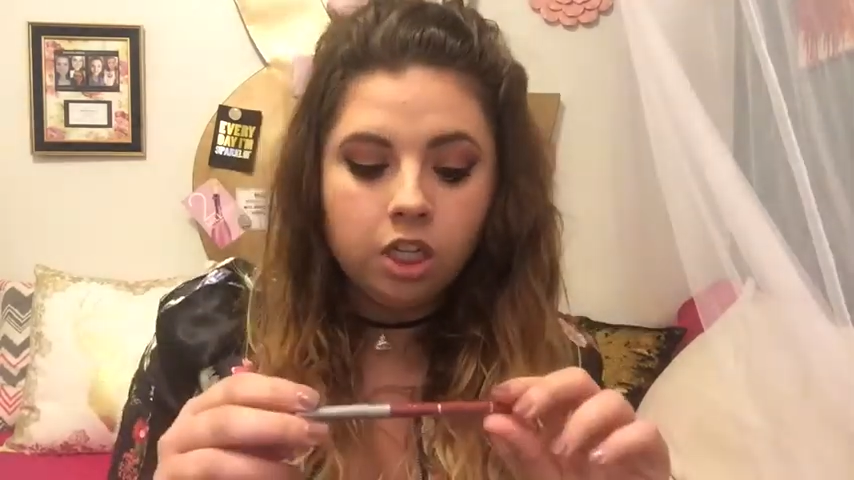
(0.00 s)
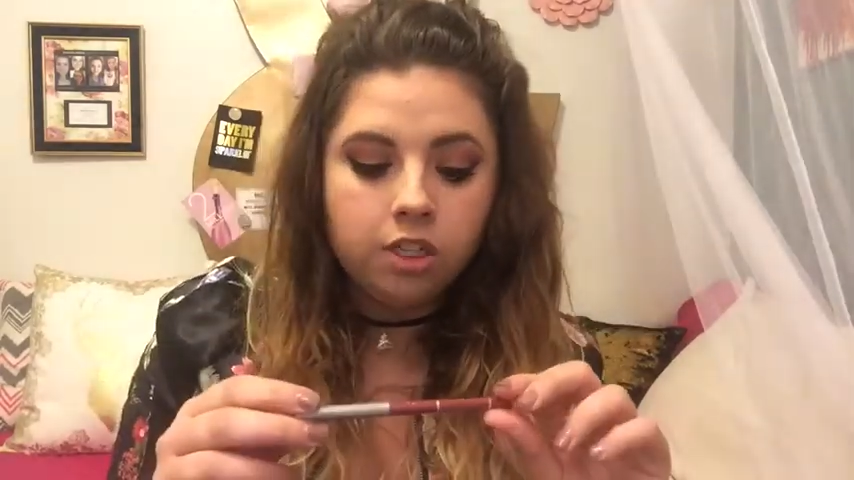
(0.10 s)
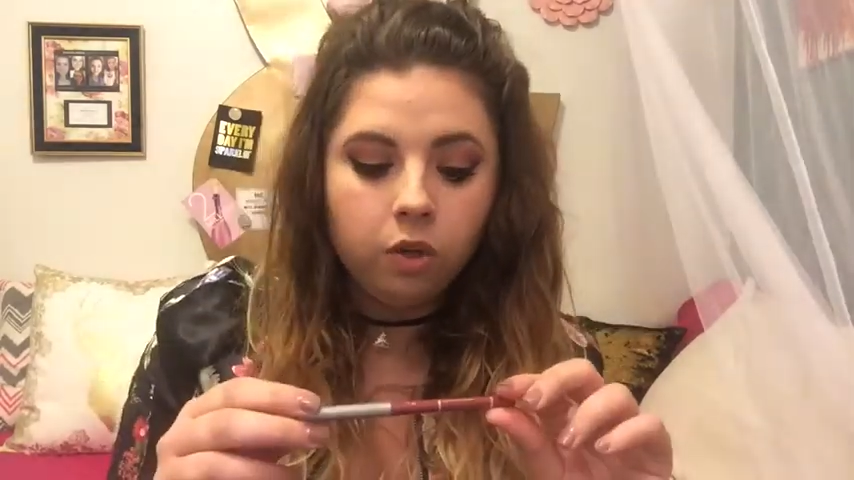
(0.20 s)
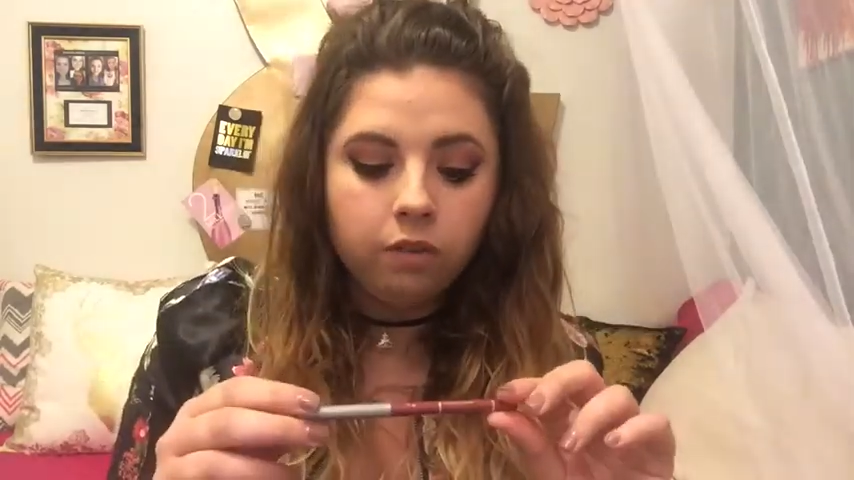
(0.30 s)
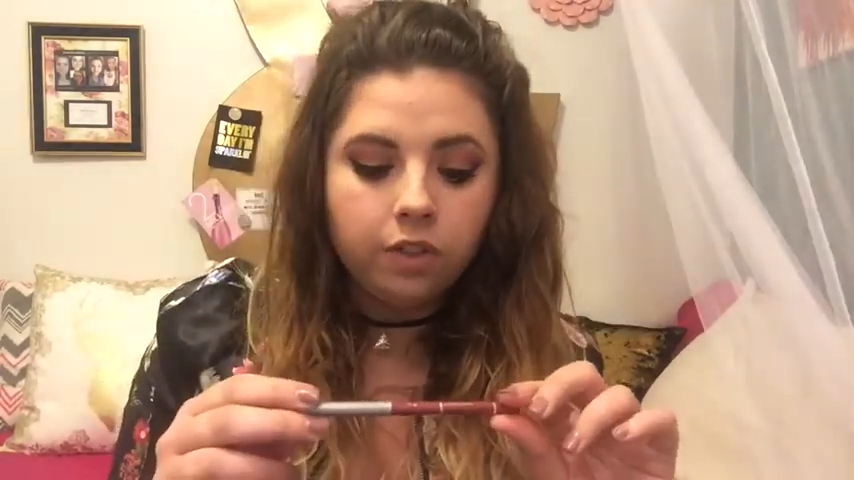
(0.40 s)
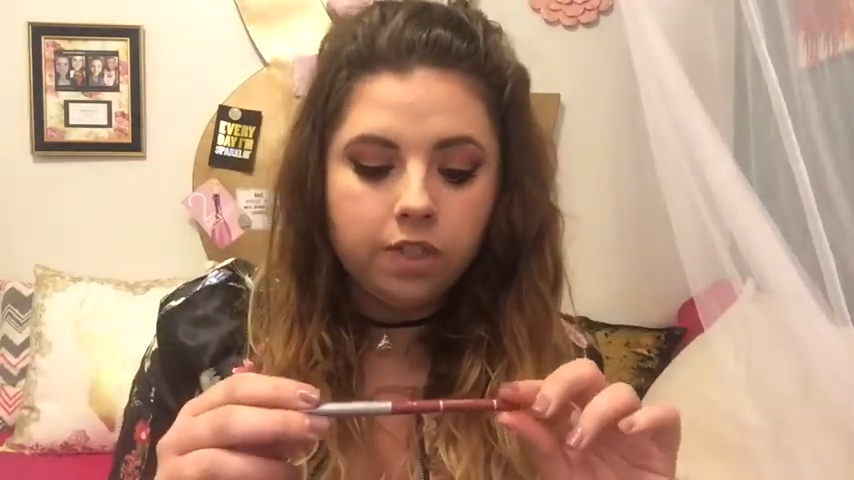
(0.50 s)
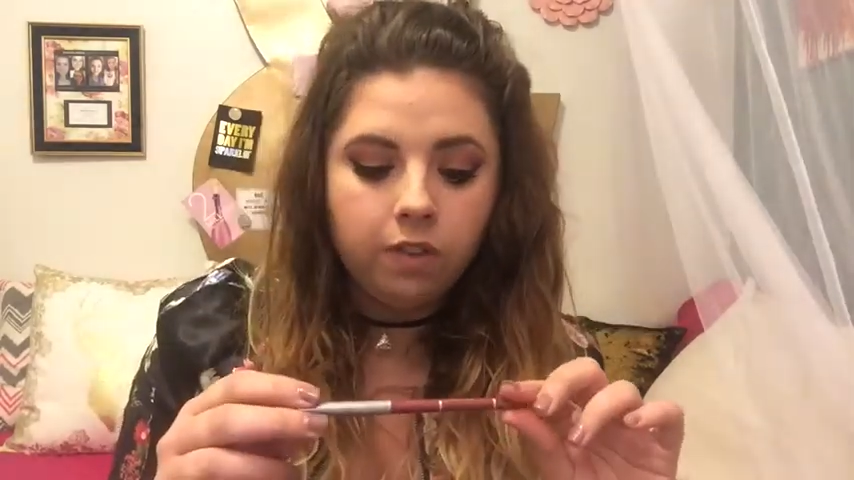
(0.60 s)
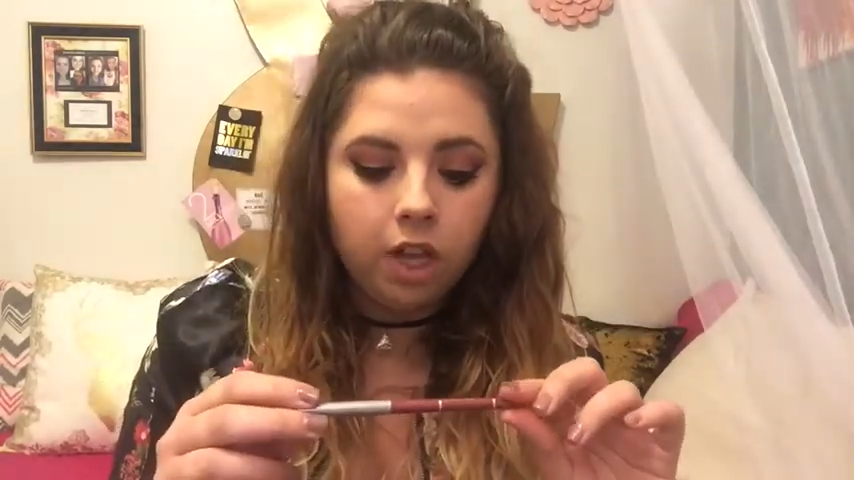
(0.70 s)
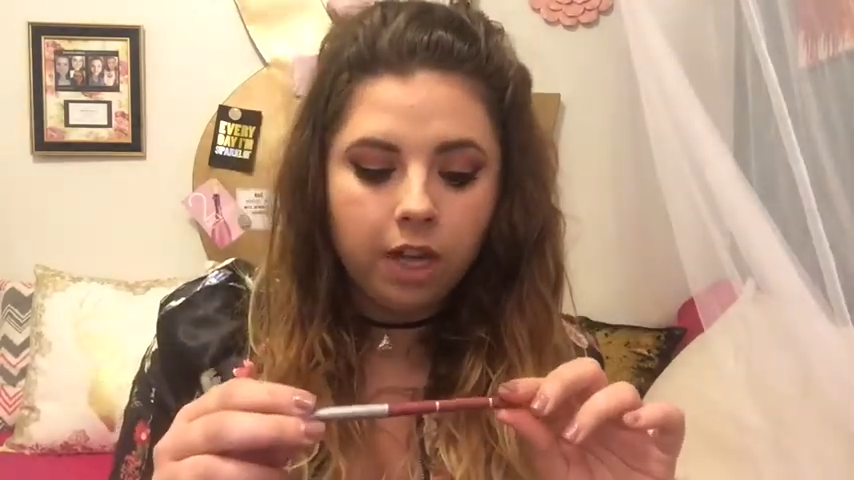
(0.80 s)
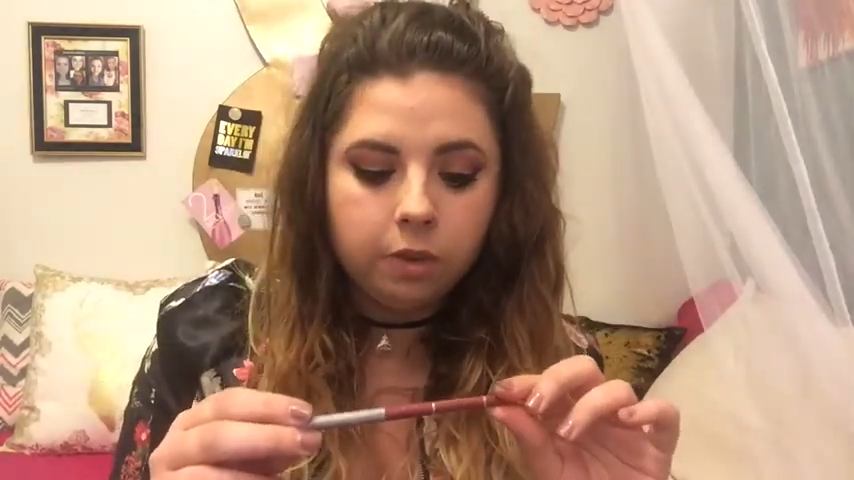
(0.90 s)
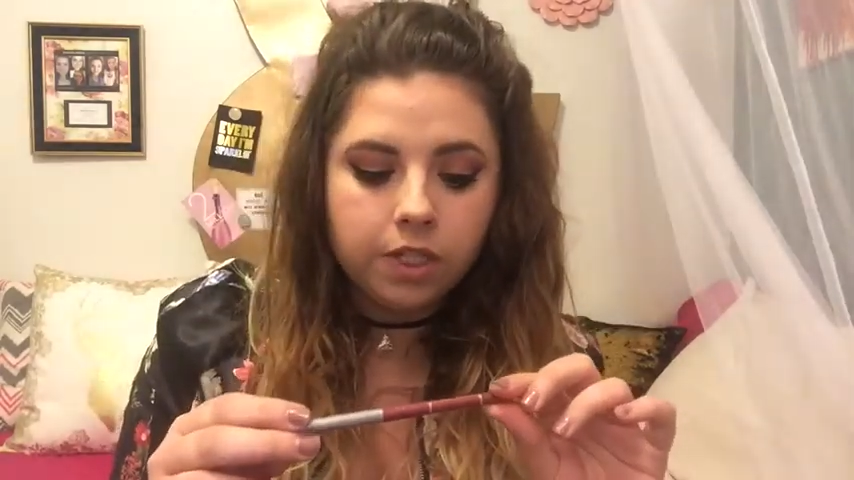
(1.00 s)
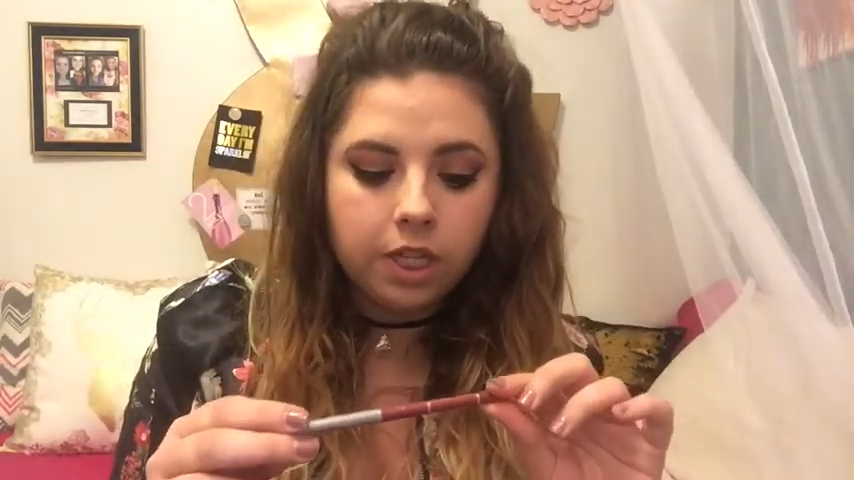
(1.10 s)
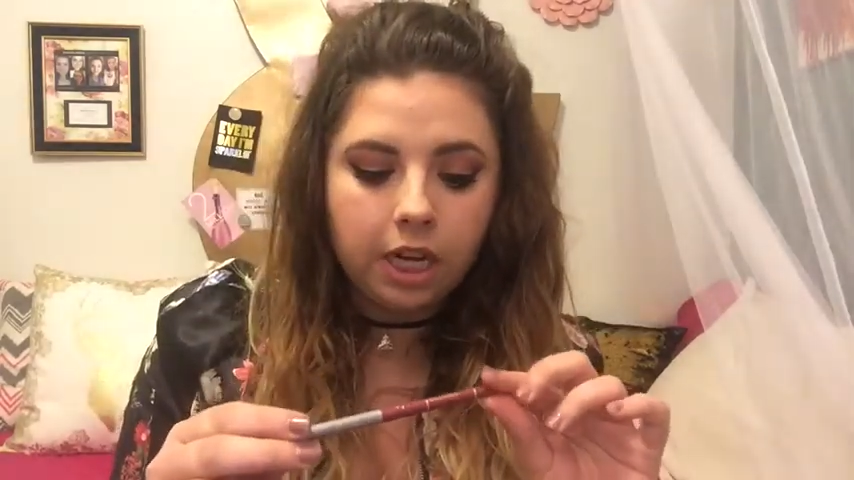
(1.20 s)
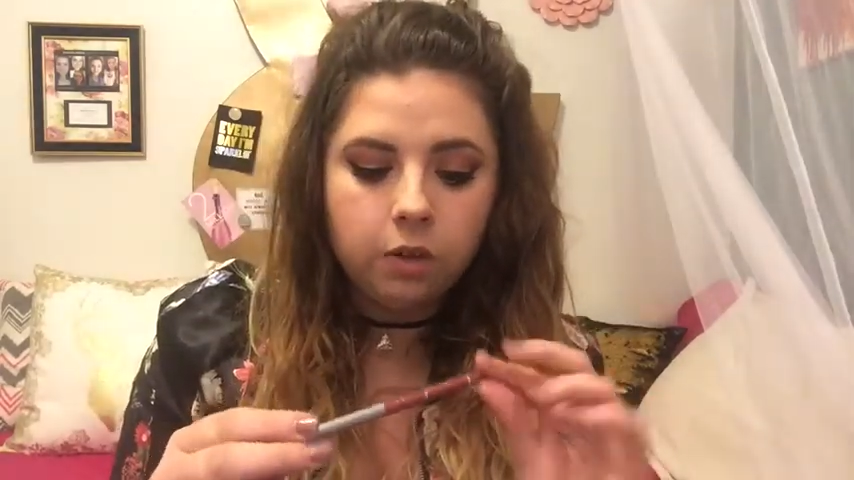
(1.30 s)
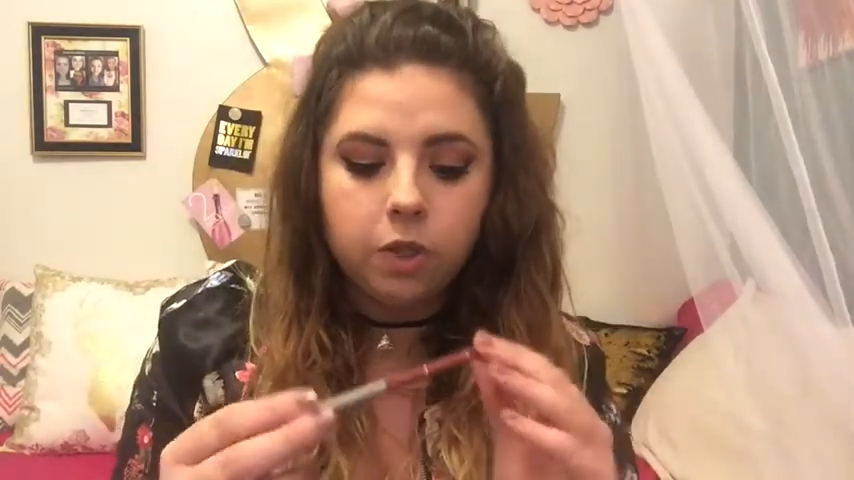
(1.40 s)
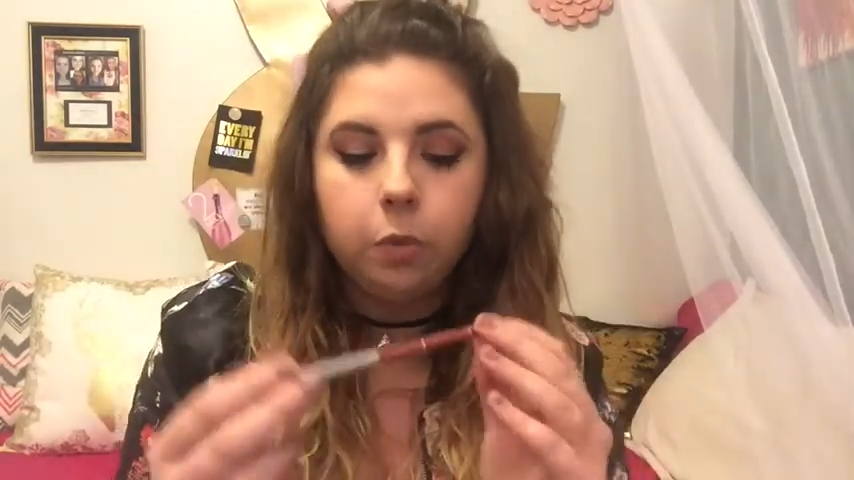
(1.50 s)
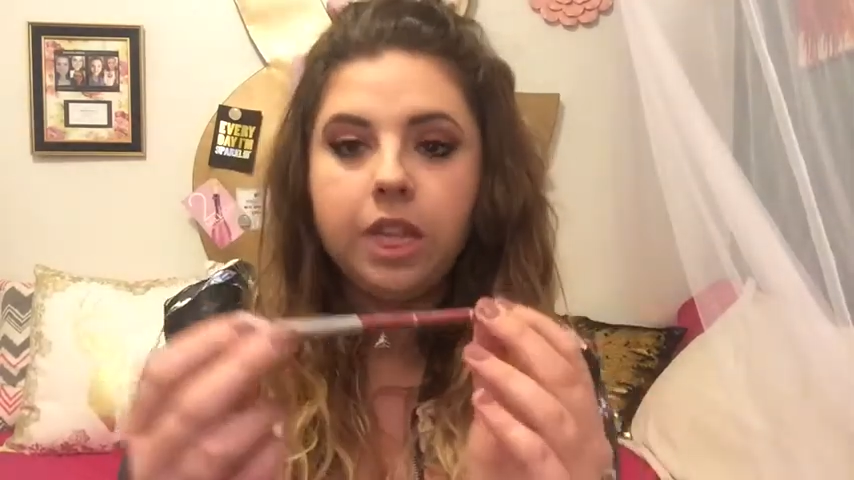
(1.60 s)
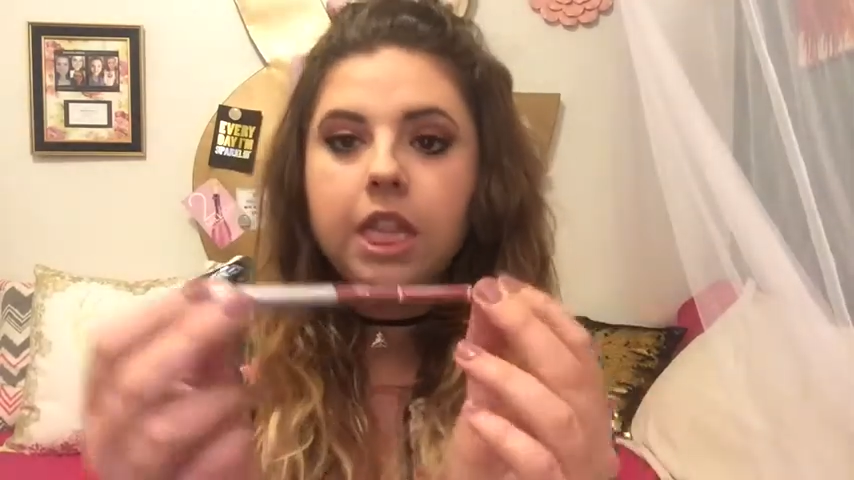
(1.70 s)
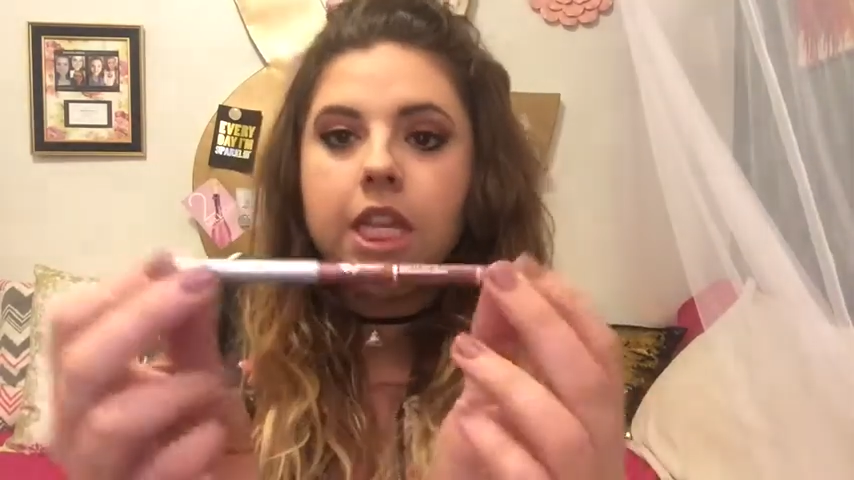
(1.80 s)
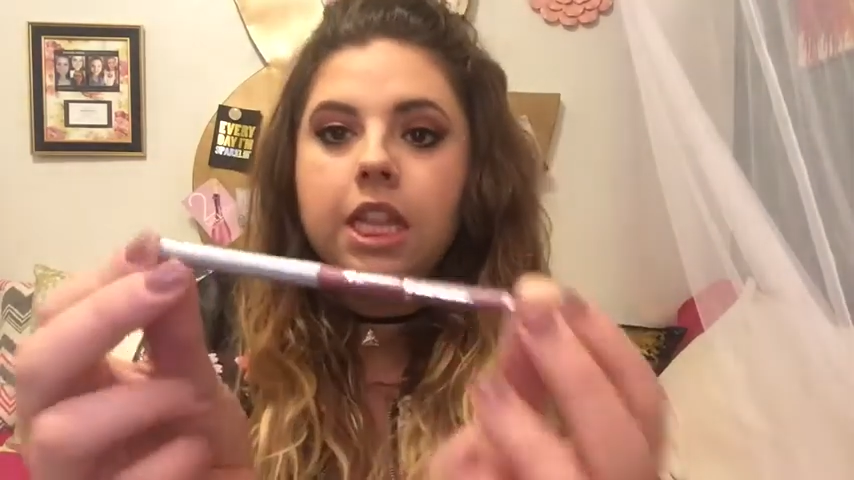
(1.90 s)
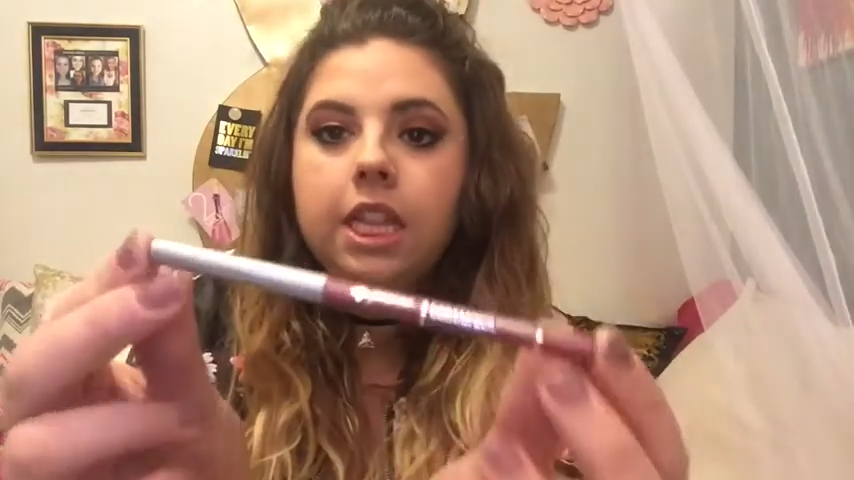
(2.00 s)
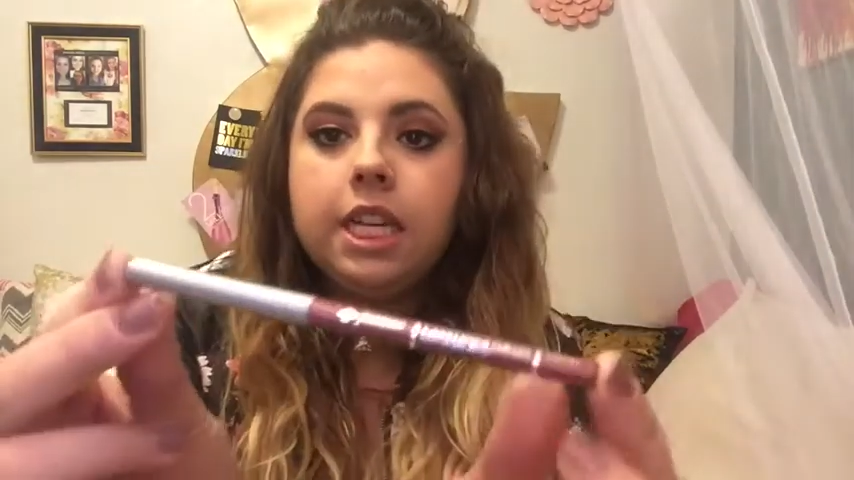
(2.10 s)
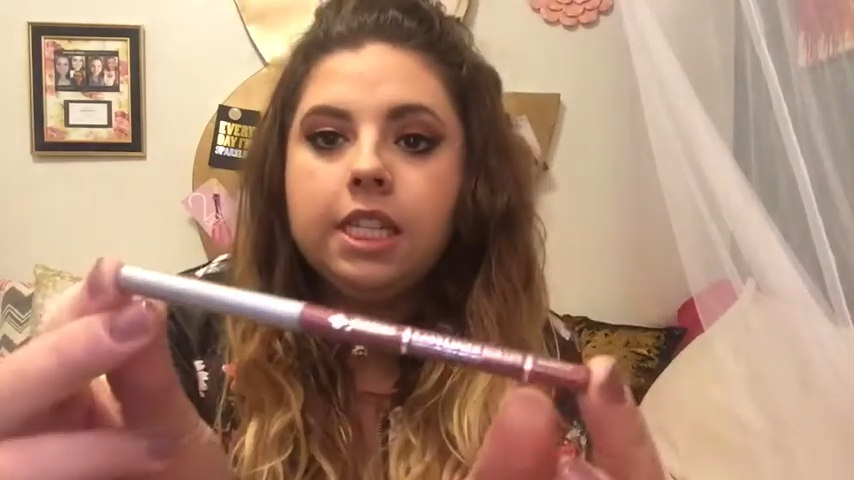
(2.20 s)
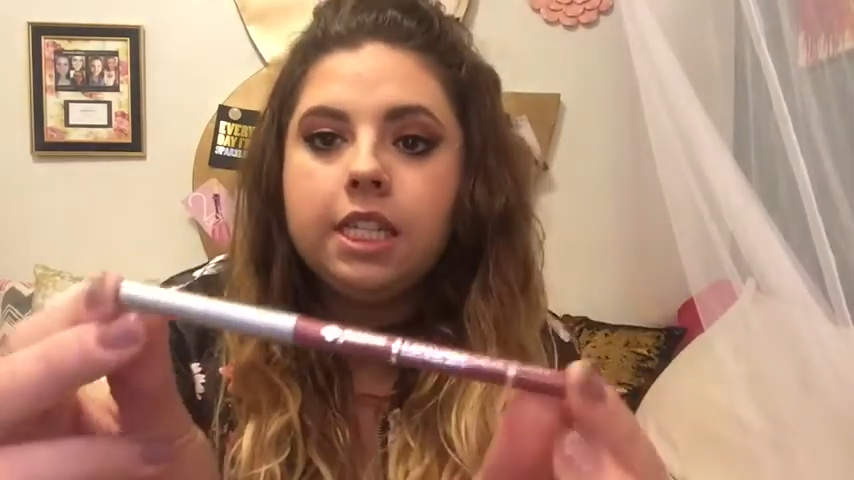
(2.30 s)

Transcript: So first of all, I will start out with this.